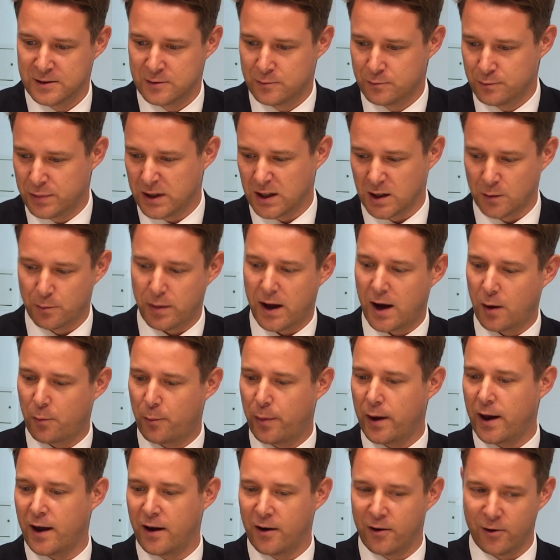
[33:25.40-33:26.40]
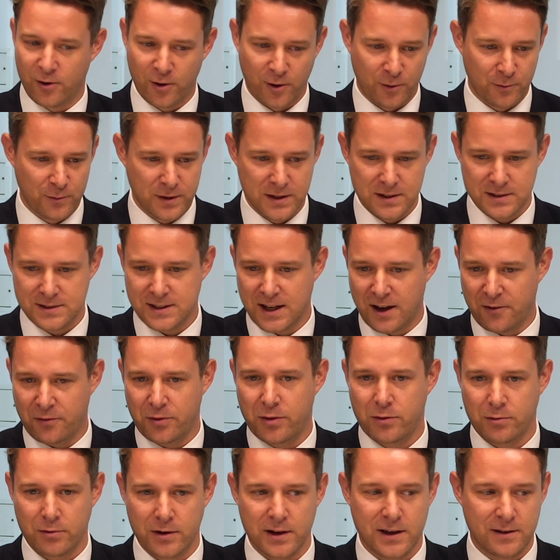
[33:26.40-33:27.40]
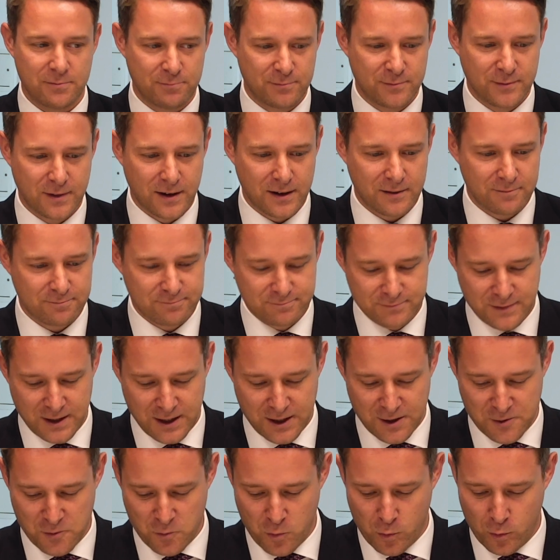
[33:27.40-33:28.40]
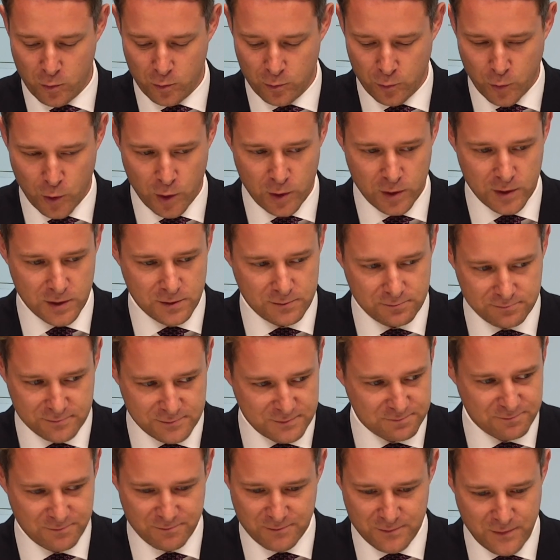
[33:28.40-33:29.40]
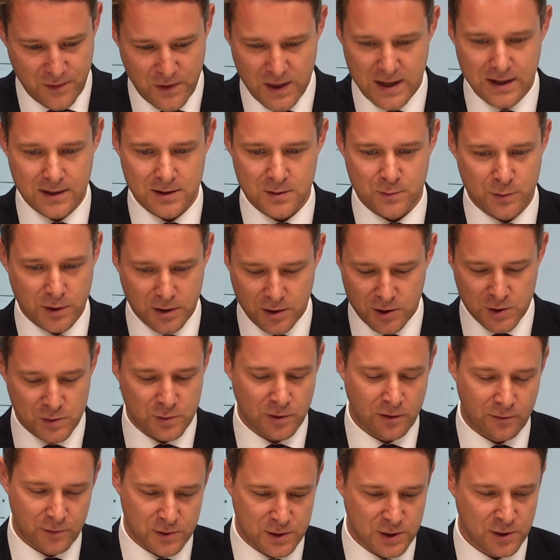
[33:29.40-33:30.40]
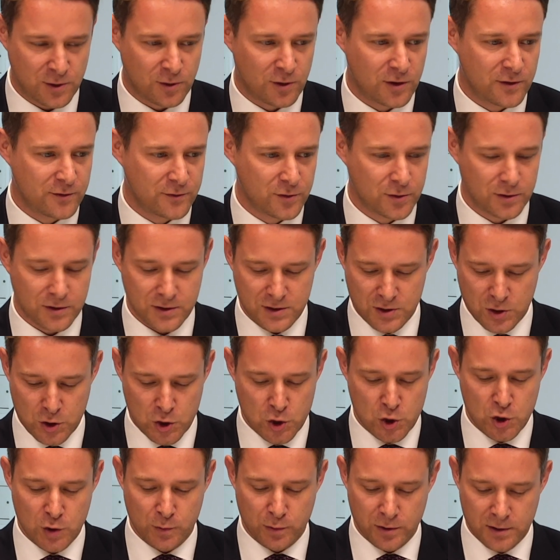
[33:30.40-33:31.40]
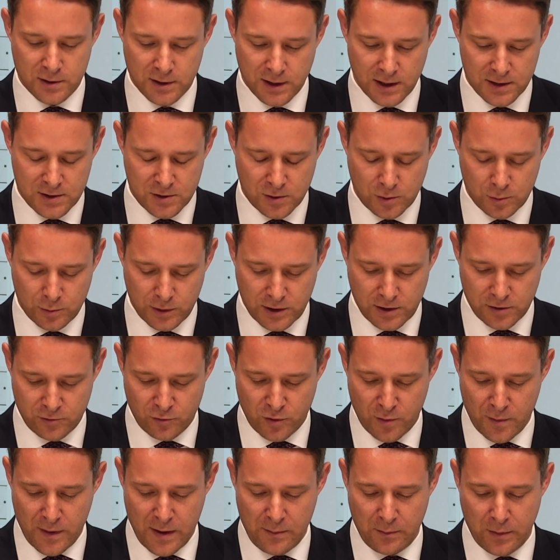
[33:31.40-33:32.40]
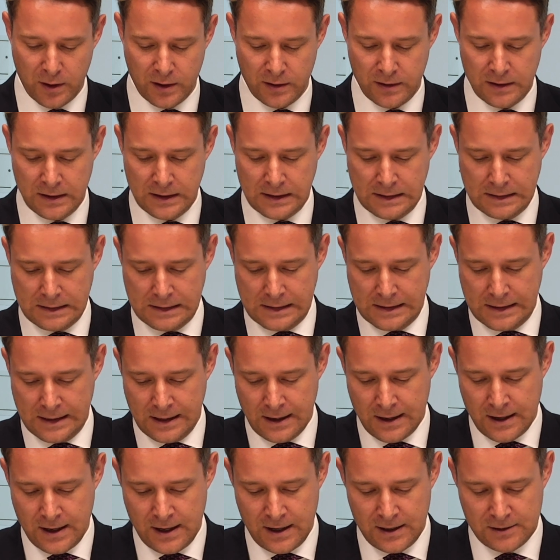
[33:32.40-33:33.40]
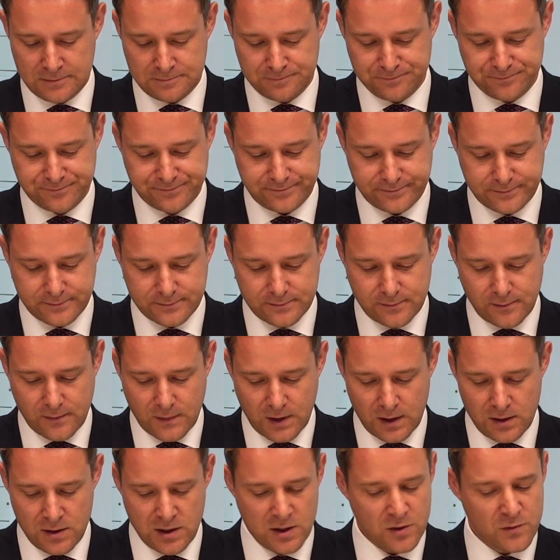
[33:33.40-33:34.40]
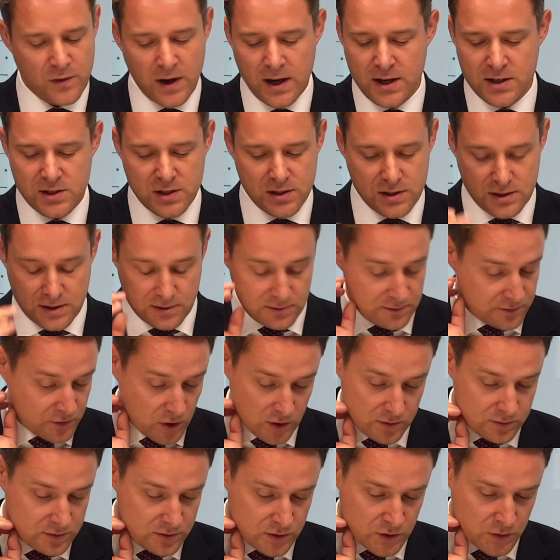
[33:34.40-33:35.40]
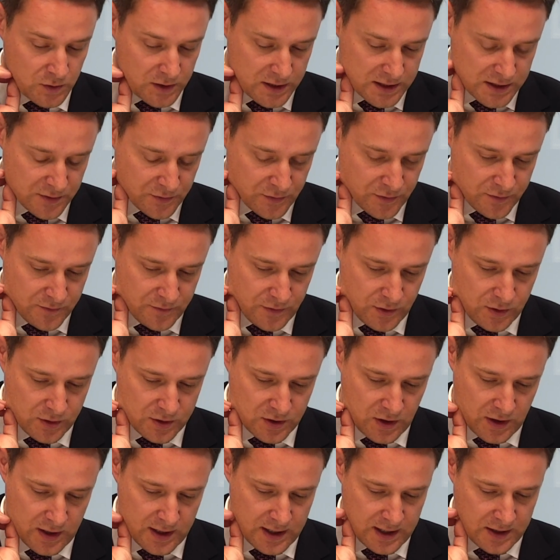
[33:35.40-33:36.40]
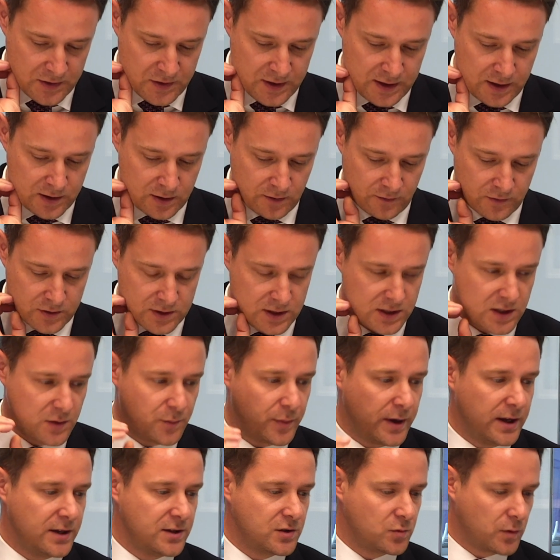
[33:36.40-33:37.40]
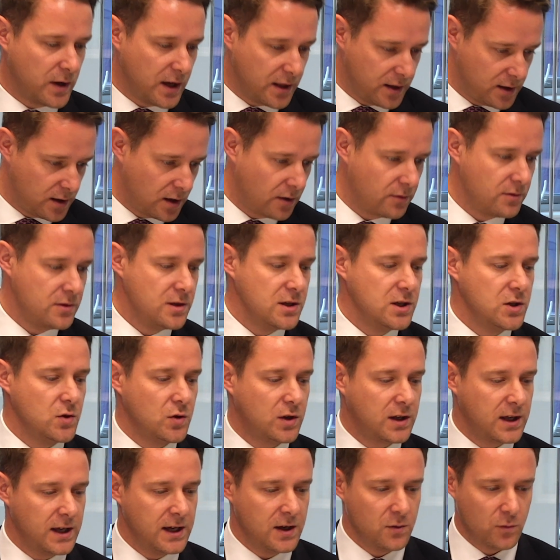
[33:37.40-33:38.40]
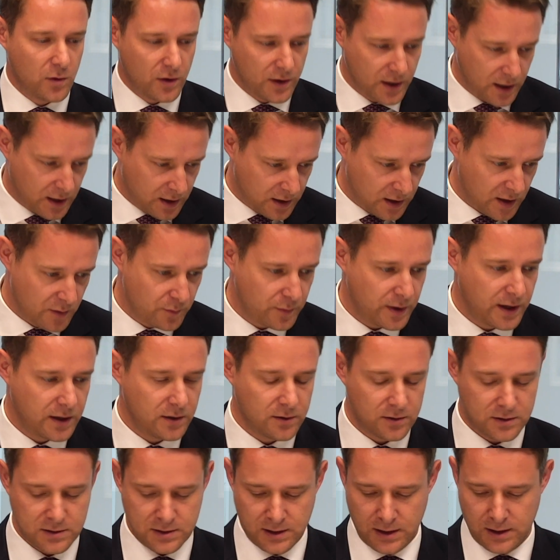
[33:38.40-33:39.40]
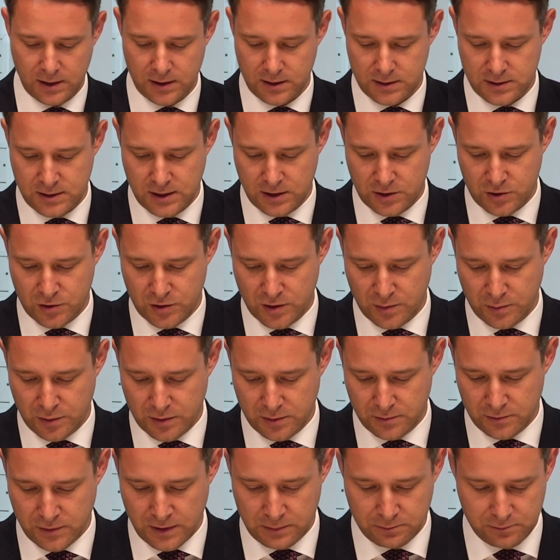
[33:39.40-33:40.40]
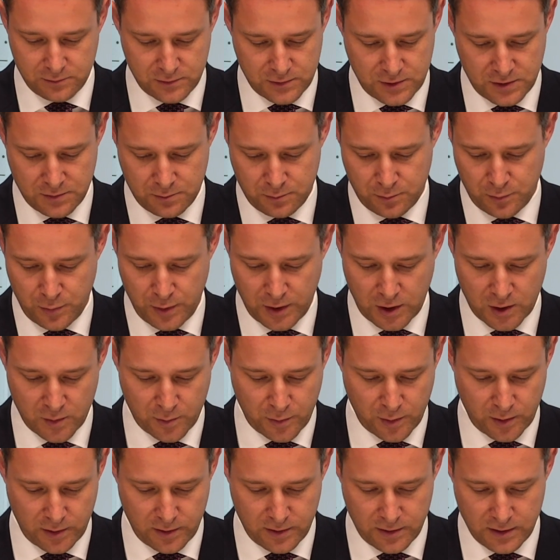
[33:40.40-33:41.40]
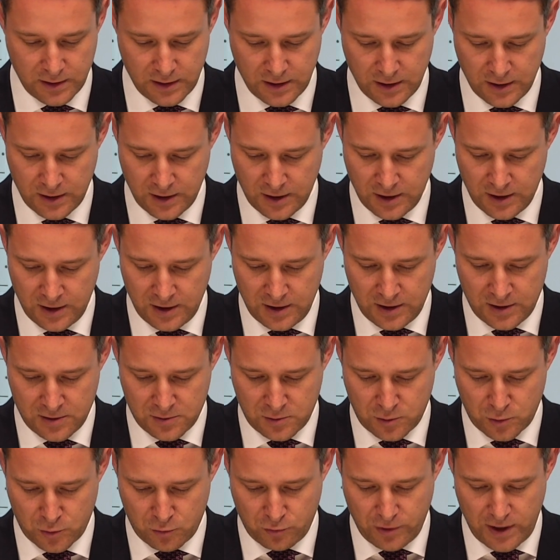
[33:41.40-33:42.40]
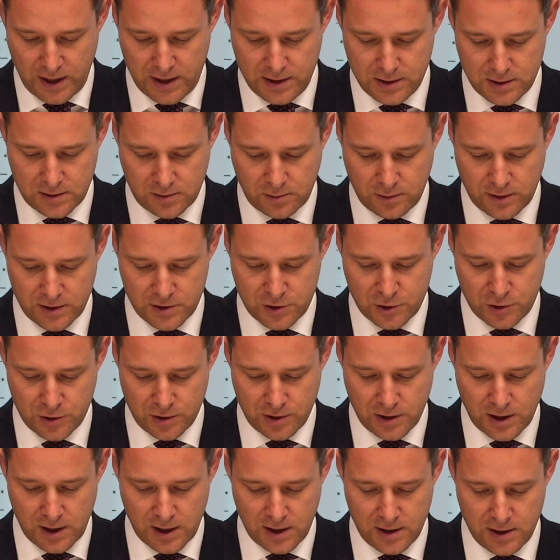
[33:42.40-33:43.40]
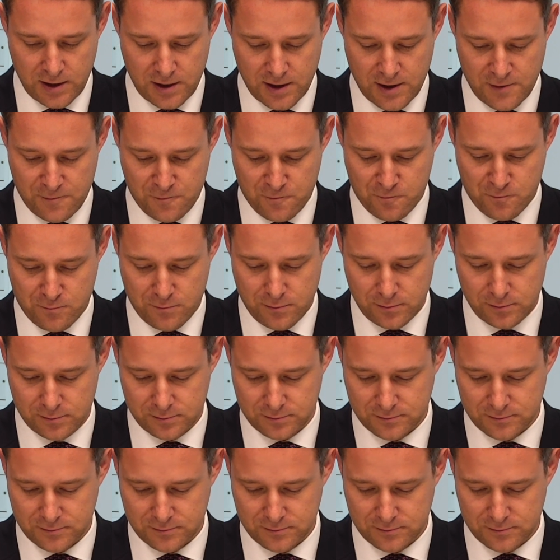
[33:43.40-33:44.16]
build back better or these daft three word things, because obviously all the voters are stupid and that's all we can remember. The advisors have got totally different views on it, and I think it obviously depends where they are in the UK and what their client bank looks like, etc. But to pick up on old Ricky's question, I don't